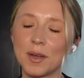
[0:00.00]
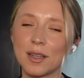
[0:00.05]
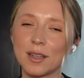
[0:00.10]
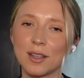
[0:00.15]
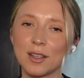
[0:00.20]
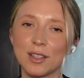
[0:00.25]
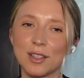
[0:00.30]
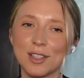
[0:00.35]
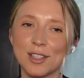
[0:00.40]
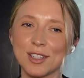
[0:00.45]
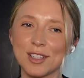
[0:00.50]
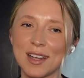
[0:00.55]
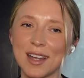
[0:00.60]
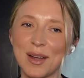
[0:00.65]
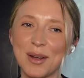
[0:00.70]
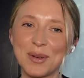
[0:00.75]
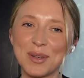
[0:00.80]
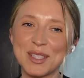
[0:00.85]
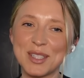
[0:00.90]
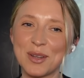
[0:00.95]
Oh you know, I
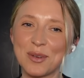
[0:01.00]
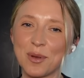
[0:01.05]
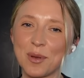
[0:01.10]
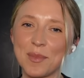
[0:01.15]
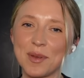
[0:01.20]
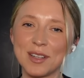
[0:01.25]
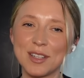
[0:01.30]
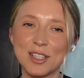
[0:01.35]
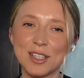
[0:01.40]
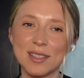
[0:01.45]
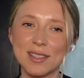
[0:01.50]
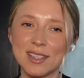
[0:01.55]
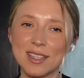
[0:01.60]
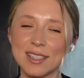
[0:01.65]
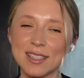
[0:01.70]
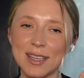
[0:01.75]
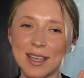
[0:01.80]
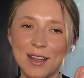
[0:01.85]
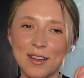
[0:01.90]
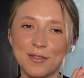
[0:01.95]
always tell women just
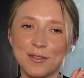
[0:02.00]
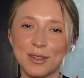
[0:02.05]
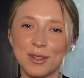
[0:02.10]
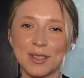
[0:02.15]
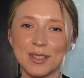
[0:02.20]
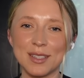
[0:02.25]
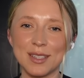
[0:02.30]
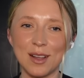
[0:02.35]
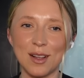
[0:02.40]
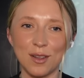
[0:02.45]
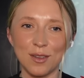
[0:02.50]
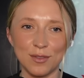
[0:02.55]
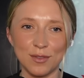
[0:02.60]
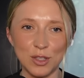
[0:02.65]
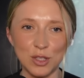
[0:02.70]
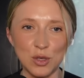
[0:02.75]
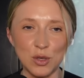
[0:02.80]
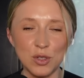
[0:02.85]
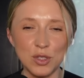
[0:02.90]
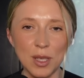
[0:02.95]
decide for yourself.
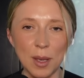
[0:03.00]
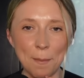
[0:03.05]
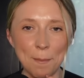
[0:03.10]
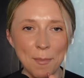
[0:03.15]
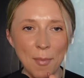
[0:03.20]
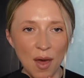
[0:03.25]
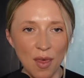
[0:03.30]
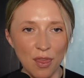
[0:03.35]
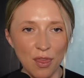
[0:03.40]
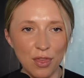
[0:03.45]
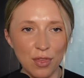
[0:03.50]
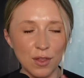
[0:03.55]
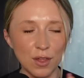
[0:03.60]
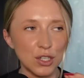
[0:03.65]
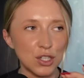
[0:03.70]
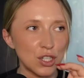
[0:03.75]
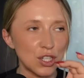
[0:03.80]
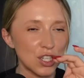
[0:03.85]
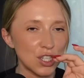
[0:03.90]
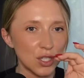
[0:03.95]
Use a month
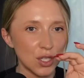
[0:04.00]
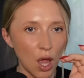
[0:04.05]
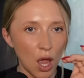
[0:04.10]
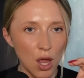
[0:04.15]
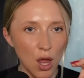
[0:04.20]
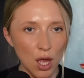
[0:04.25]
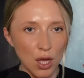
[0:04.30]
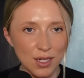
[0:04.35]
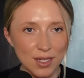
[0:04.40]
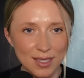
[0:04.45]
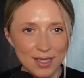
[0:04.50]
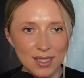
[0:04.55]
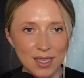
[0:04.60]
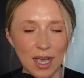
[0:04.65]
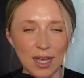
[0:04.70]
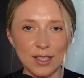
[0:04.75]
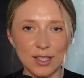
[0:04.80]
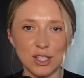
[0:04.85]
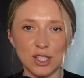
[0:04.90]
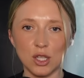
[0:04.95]
to just
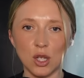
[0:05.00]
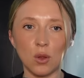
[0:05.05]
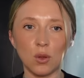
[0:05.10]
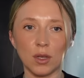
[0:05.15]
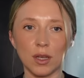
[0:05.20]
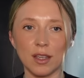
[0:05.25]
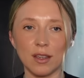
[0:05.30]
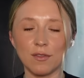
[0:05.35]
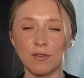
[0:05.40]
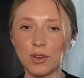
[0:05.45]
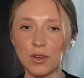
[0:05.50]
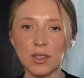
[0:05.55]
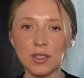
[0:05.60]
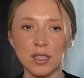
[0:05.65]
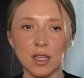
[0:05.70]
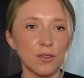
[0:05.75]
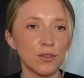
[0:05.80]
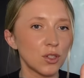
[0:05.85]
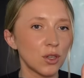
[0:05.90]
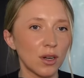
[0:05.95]
decide solely for
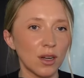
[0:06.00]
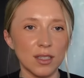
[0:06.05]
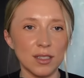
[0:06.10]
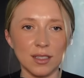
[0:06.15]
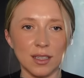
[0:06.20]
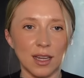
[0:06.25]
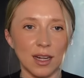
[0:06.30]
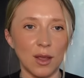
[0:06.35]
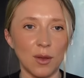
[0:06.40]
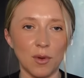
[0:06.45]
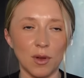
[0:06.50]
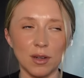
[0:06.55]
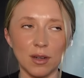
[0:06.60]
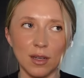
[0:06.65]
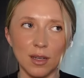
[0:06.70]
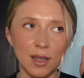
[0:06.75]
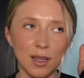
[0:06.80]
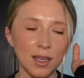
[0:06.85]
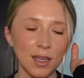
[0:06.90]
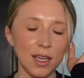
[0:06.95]
yourself. Don't ask anyone
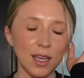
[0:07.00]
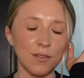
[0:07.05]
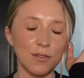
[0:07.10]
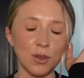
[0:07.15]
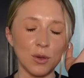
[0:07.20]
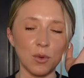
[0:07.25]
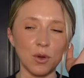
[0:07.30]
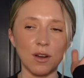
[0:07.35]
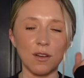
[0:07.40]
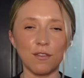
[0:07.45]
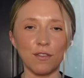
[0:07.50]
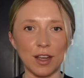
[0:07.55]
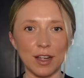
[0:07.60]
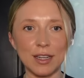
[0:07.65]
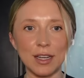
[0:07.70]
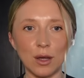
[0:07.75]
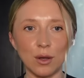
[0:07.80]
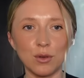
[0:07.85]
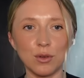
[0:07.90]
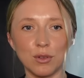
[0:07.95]
if you want to find
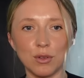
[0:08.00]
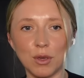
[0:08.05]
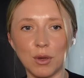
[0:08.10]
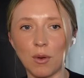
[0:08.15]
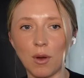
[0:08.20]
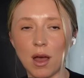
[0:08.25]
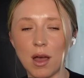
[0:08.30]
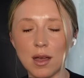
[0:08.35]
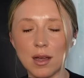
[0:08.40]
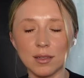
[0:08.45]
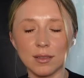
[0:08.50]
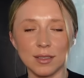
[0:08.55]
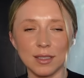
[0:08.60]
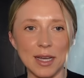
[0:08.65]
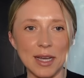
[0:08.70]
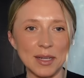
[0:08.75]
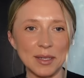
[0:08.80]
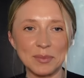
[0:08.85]
out who you are. Yeah.